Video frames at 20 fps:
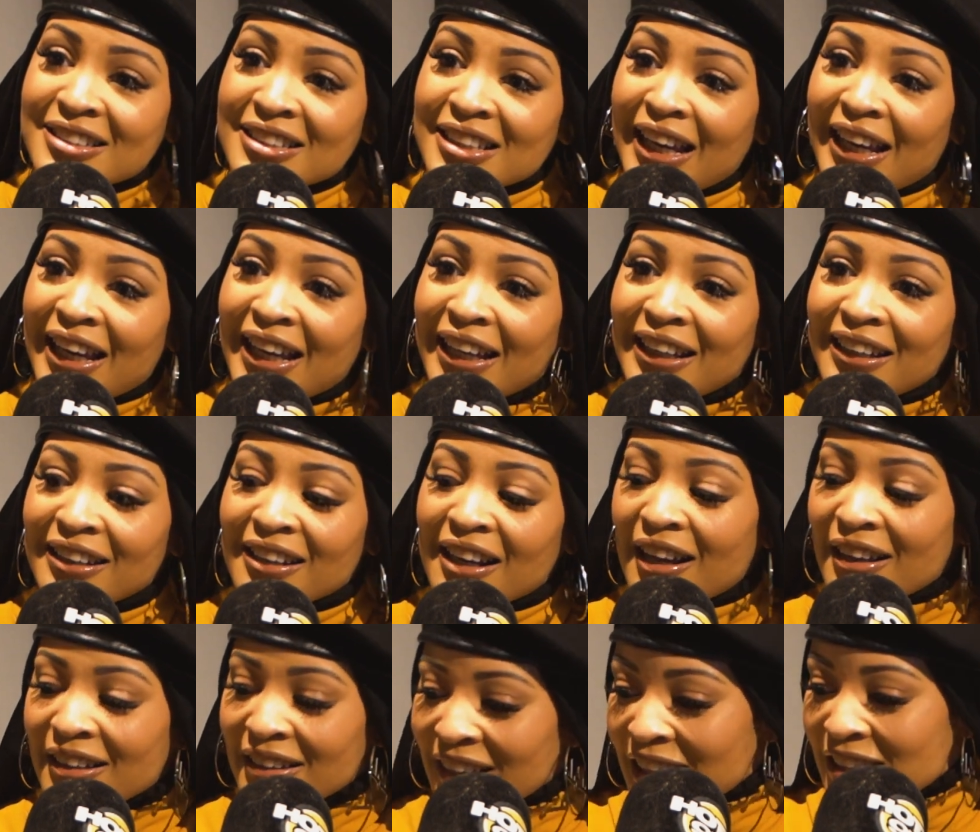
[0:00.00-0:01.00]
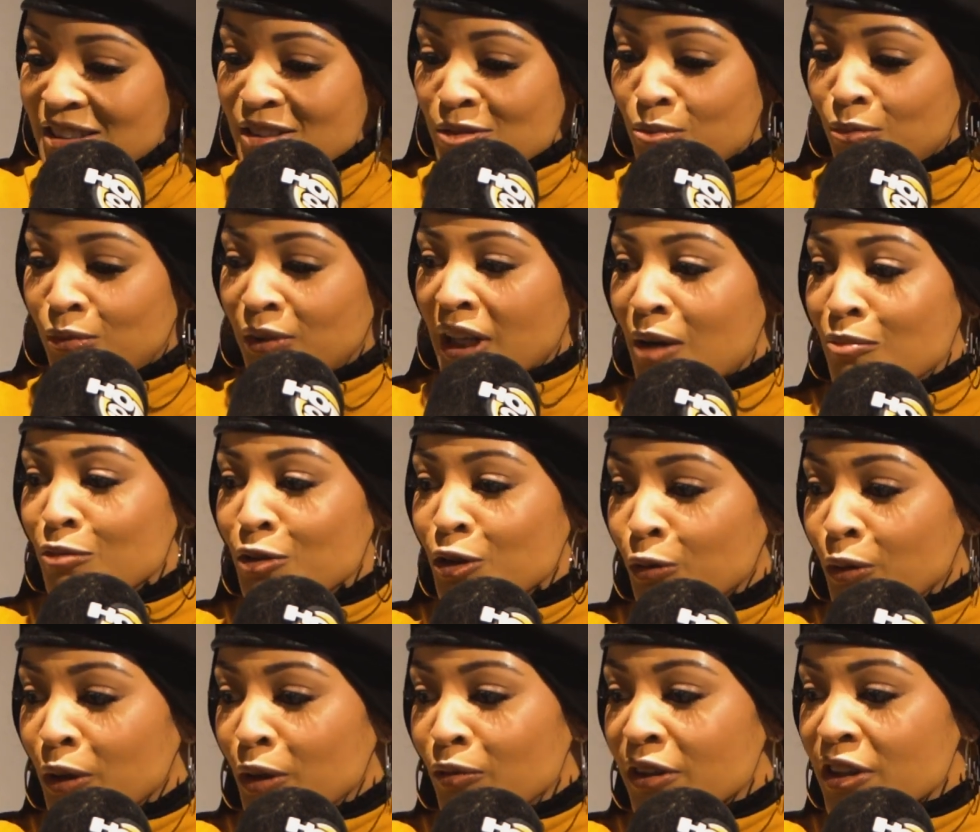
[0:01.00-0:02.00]
Right. And that's what I'm
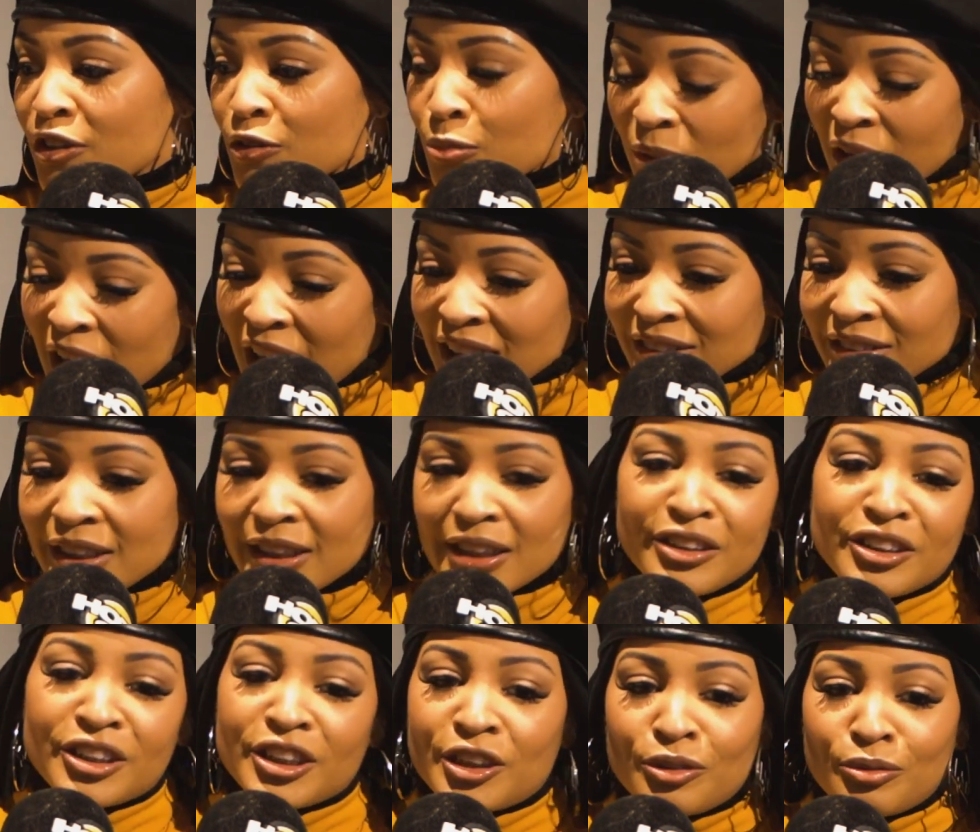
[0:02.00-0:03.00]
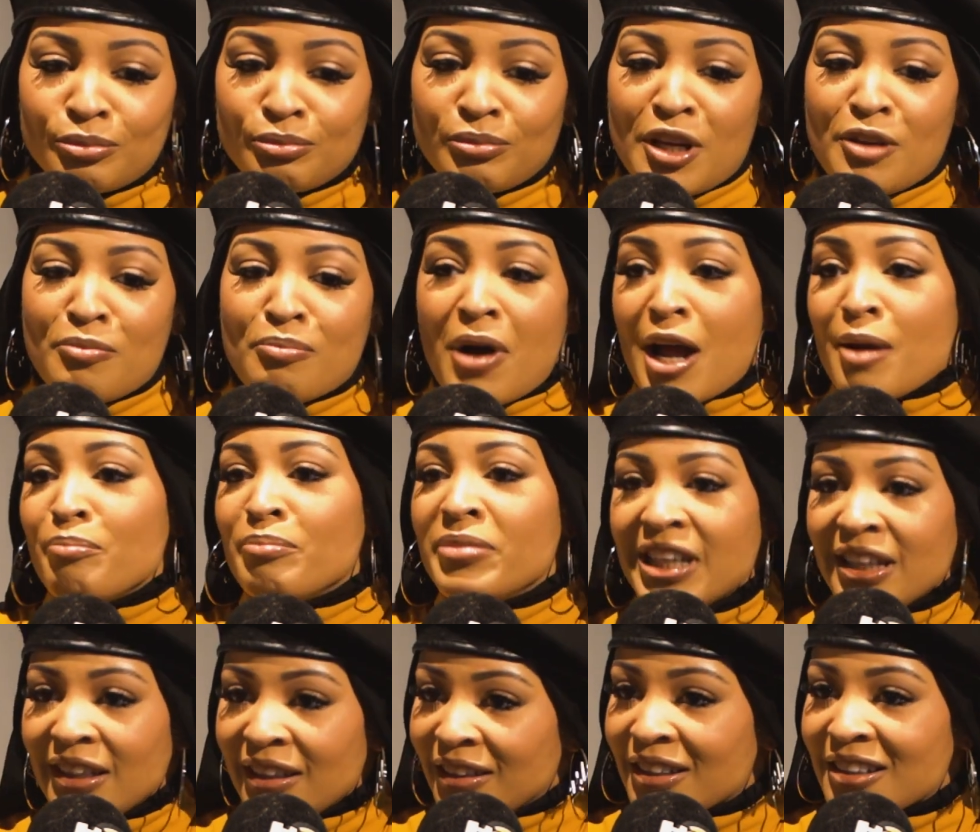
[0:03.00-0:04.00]
doing with this project and just in my
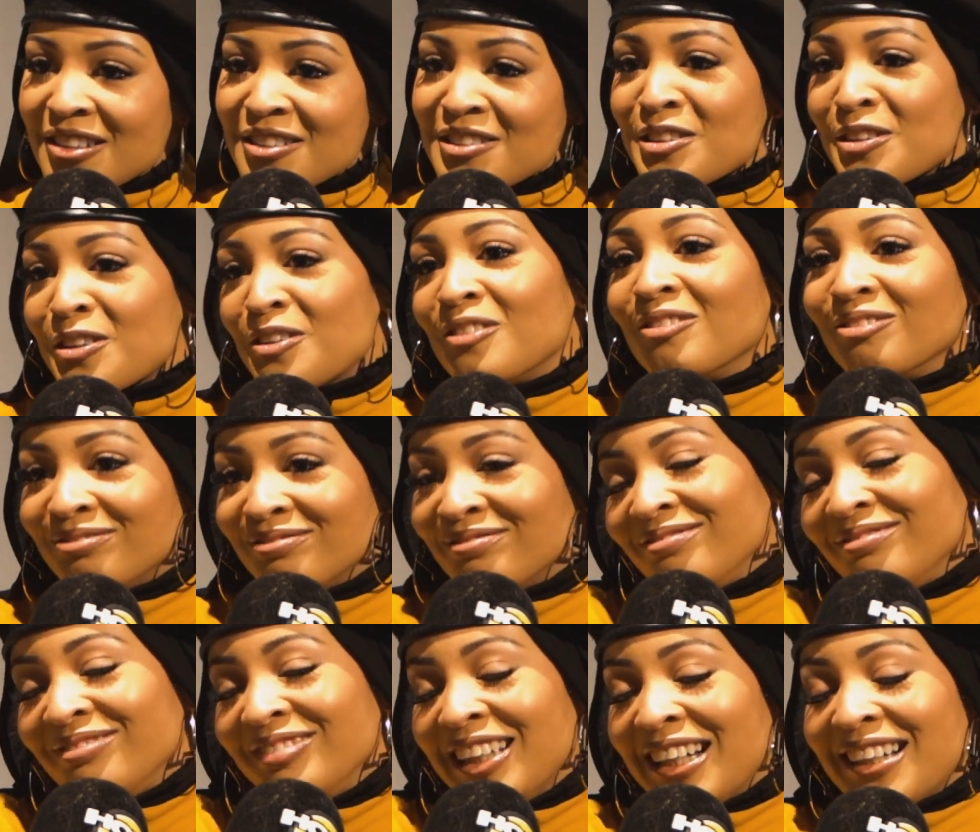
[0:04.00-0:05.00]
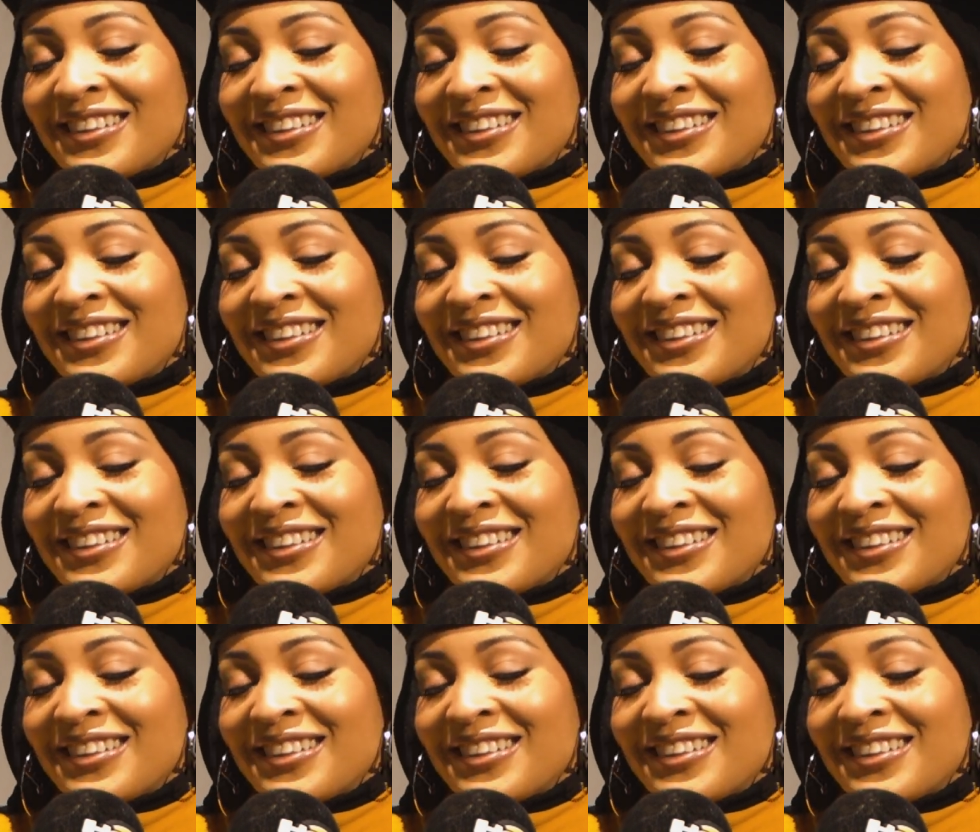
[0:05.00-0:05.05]
beingness. So... yeah.